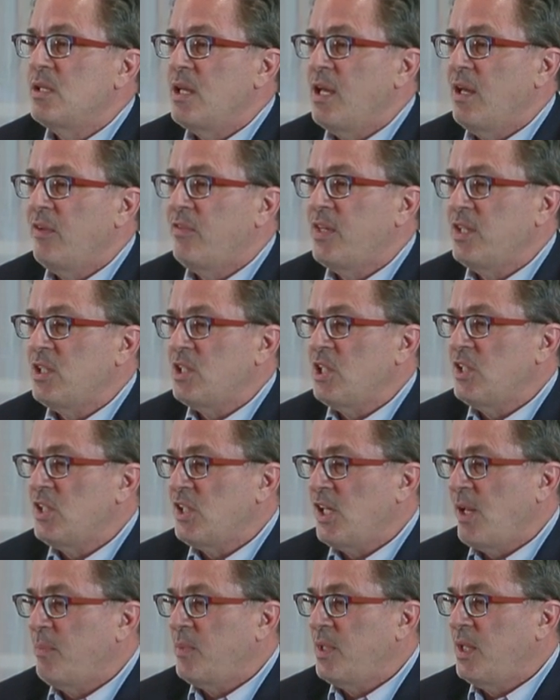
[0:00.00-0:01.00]
if this is
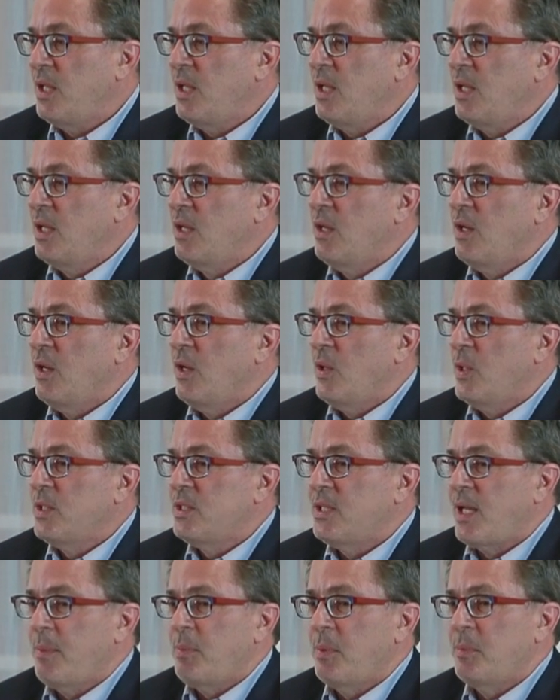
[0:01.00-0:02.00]
something or a
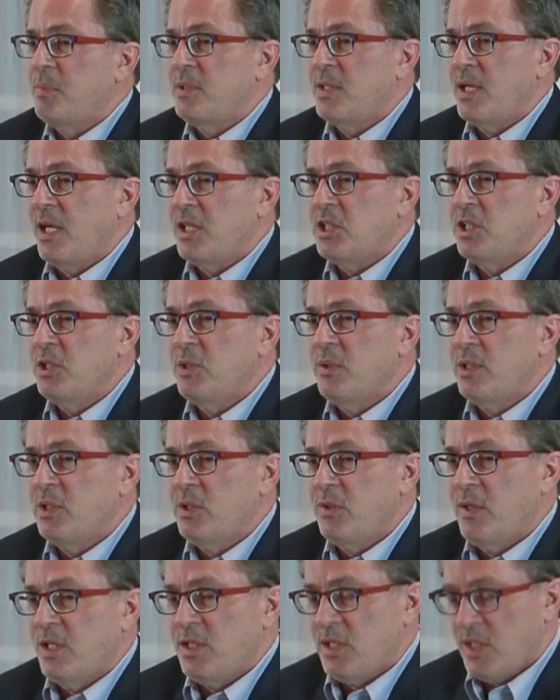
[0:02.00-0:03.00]
type of protection you're
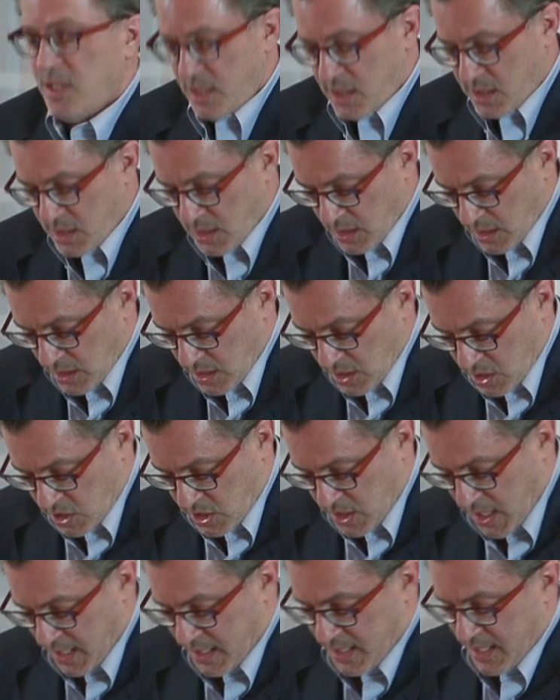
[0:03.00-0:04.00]
interested in,
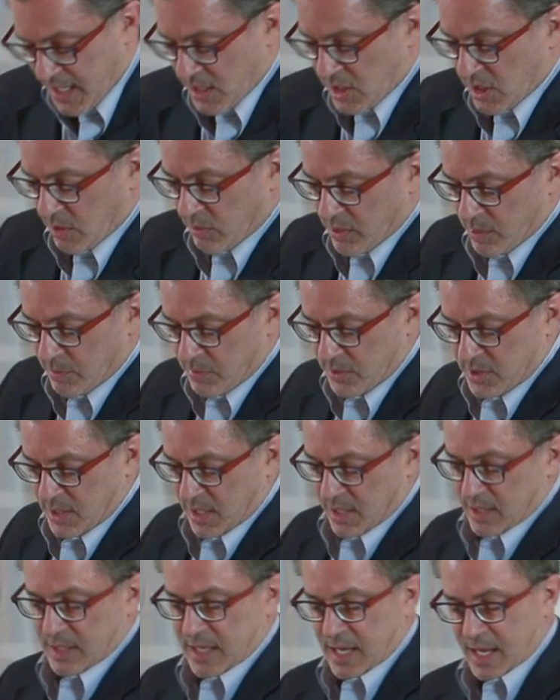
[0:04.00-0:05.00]
check yes. I want to
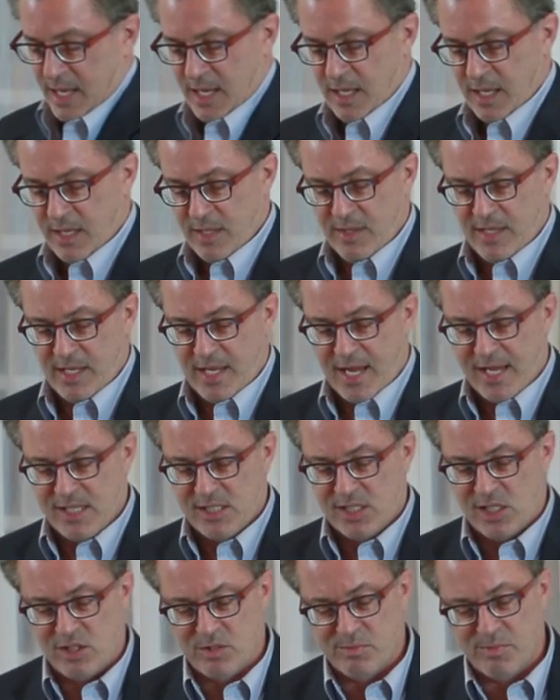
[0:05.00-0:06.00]
protect the
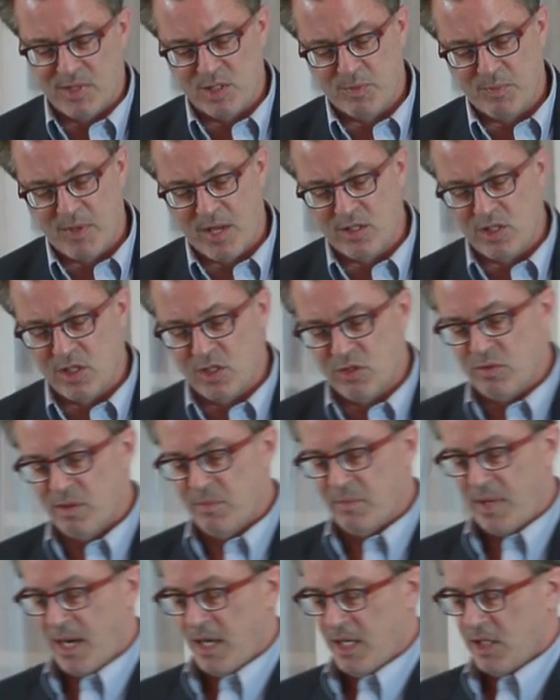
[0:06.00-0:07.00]
assets of my spouse's
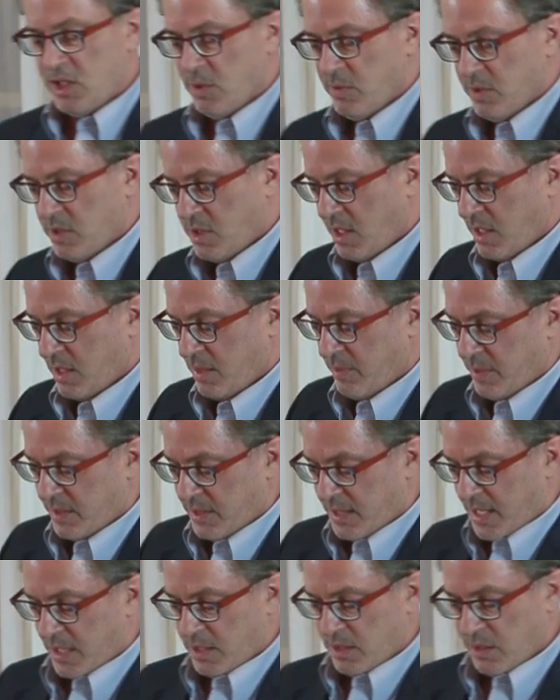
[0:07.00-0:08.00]
remarriage, and we'll talk about
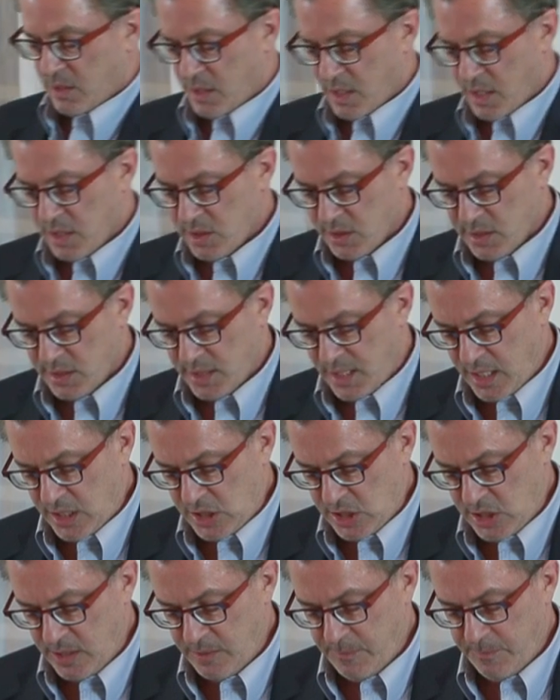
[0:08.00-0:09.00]
that in your
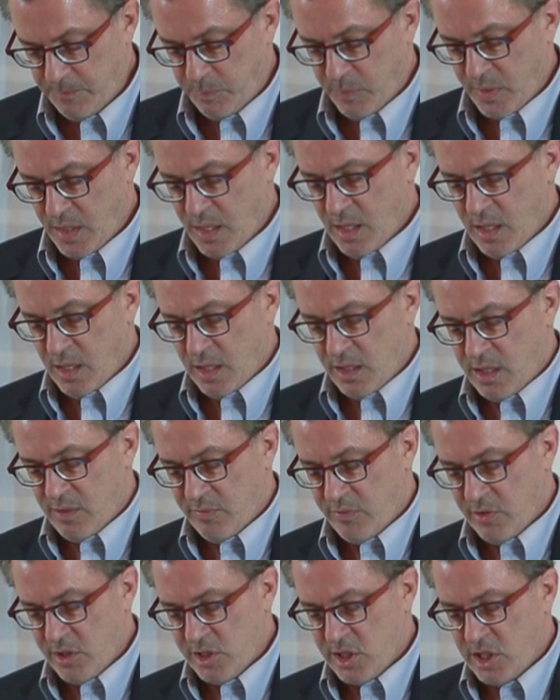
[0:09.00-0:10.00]
consultation.
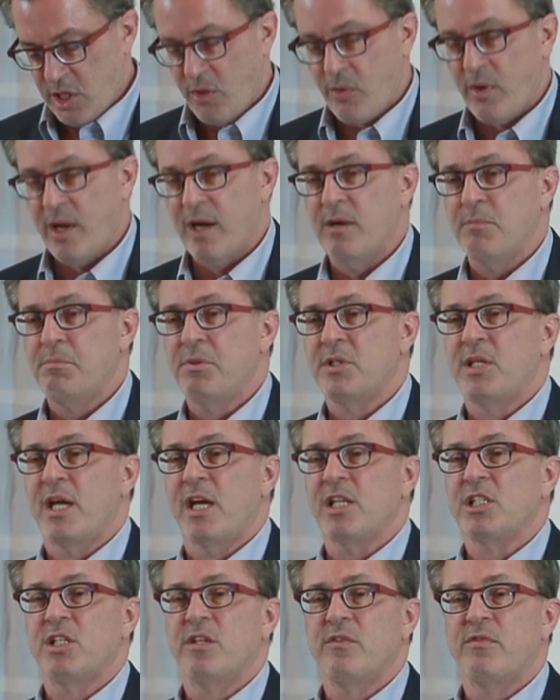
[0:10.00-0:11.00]
Divorce and creditor
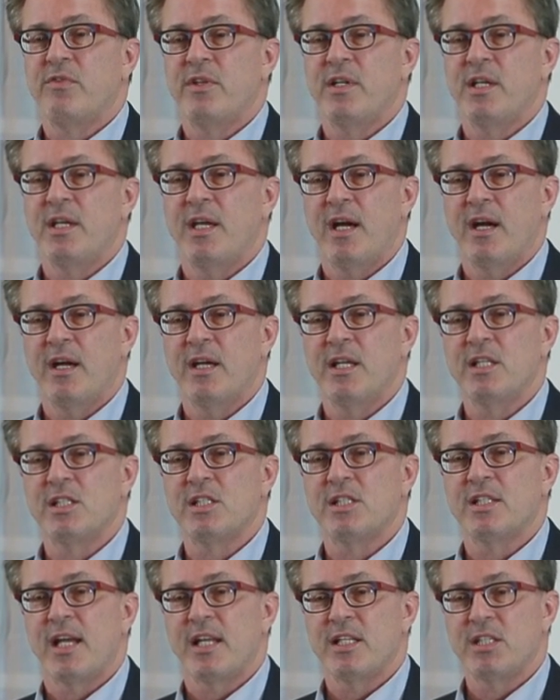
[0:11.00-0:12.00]
protection for the
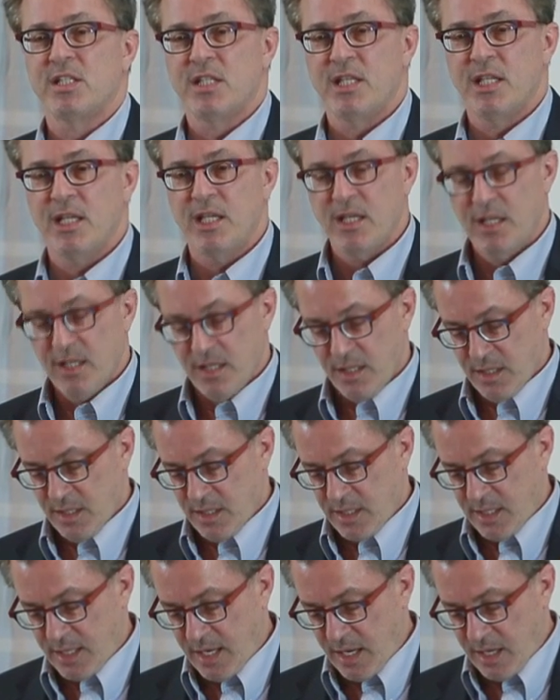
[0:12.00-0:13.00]
inheritance, that's the
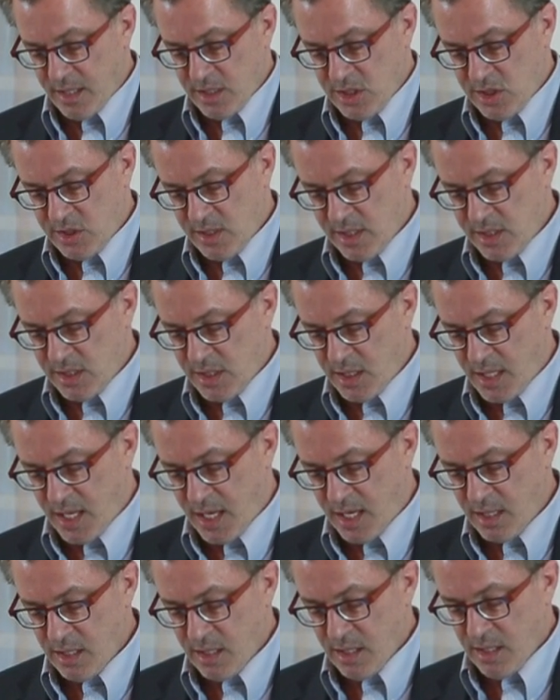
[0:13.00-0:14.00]
inheritance trust
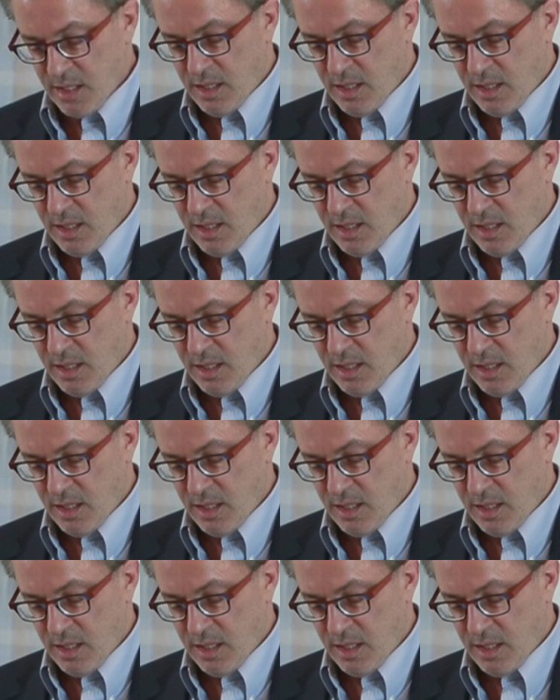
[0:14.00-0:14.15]
again.